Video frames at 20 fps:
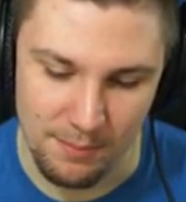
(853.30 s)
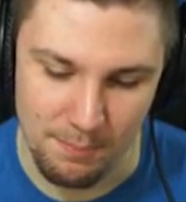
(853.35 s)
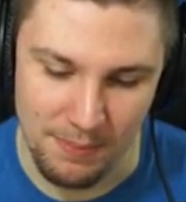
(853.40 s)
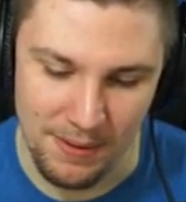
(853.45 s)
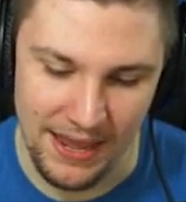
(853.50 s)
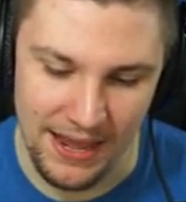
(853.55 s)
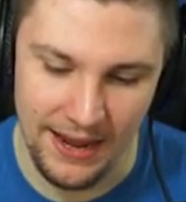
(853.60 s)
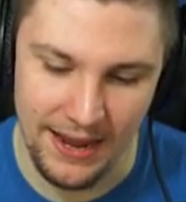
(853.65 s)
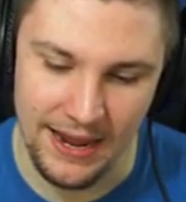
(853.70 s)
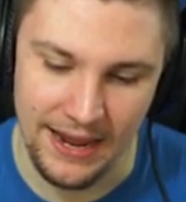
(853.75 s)
a
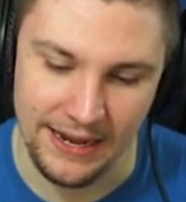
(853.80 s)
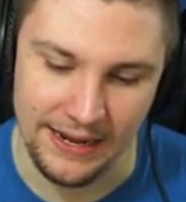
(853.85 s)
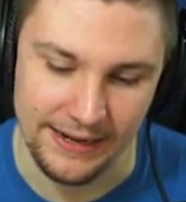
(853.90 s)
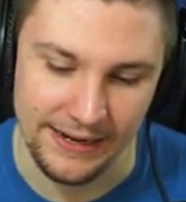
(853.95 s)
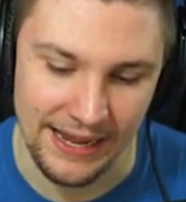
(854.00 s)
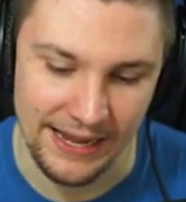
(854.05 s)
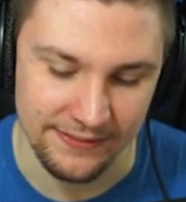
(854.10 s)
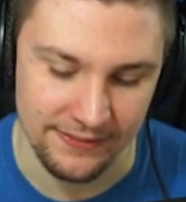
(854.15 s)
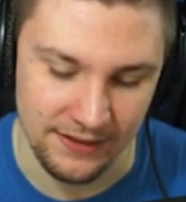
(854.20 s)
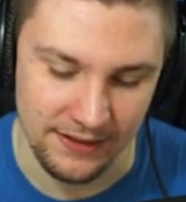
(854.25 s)

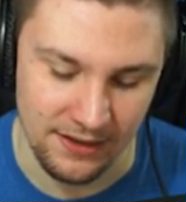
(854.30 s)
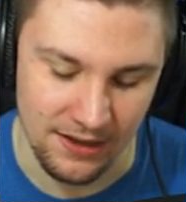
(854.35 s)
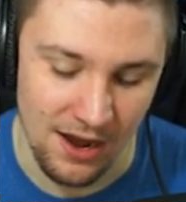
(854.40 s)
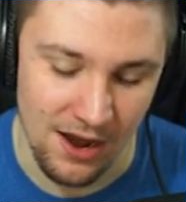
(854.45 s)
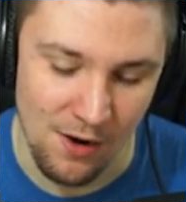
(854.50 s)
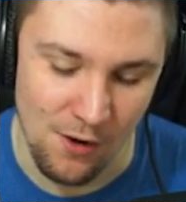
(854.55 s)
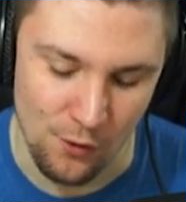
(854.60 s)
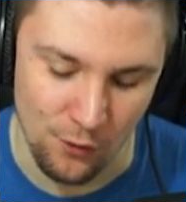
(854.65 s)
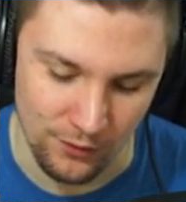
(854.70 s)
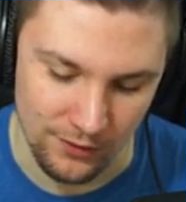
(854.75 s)
pig and the
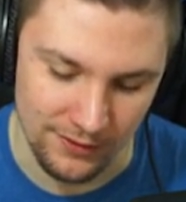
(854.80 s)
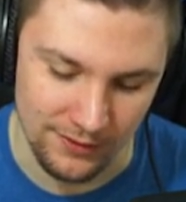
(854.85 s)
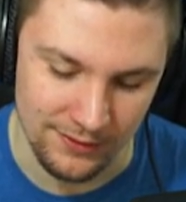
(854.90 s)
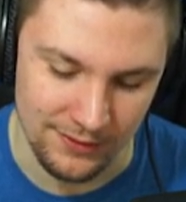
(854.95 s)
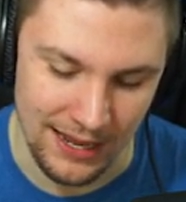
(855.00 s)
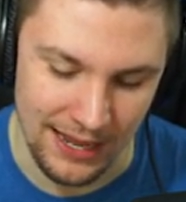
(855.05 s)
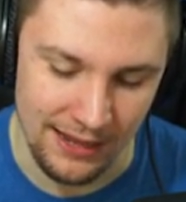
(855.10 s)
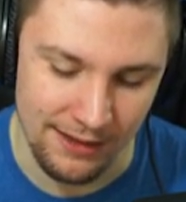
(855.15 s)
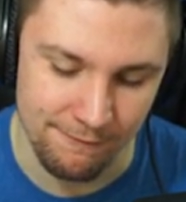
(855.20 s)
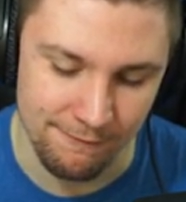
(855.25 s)
goat,
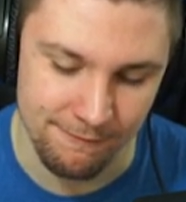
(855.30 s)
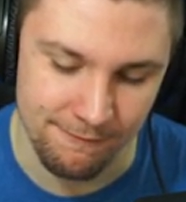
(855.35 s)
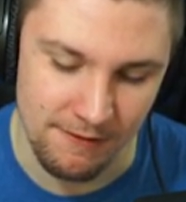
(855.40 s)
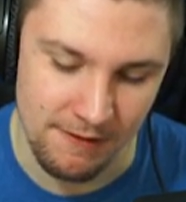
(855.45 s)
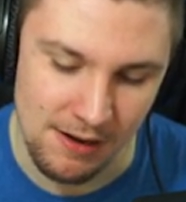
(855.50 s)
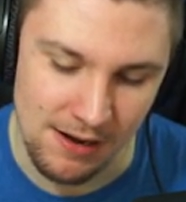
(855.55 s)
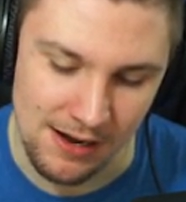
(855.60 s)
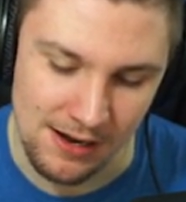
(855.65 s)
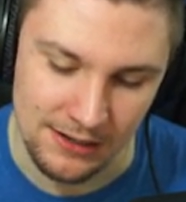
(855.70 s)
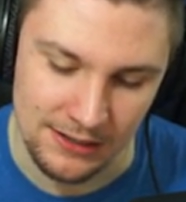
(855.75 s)
and they
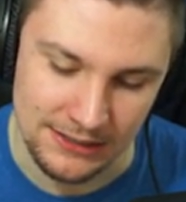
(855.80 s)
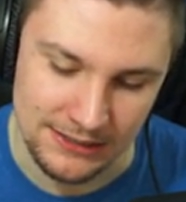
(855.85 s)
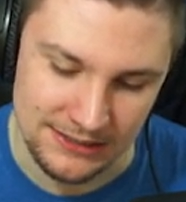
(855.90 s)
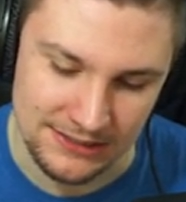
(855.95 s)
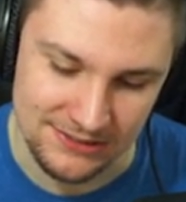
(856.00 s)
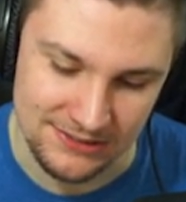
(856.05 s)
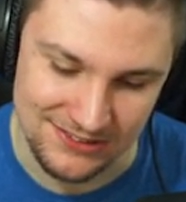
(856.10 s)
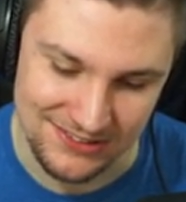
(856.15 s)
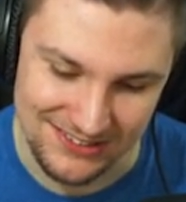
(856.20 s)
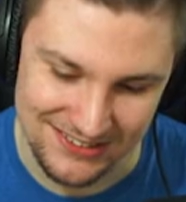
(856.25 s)

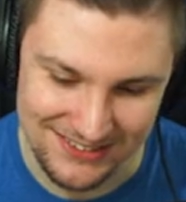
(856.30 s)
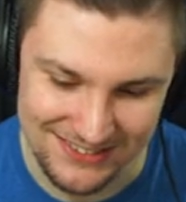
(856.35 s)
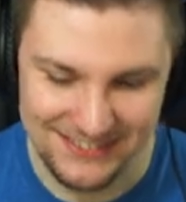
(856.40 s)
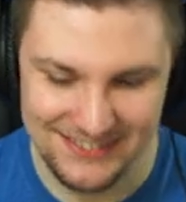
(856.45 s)
fucked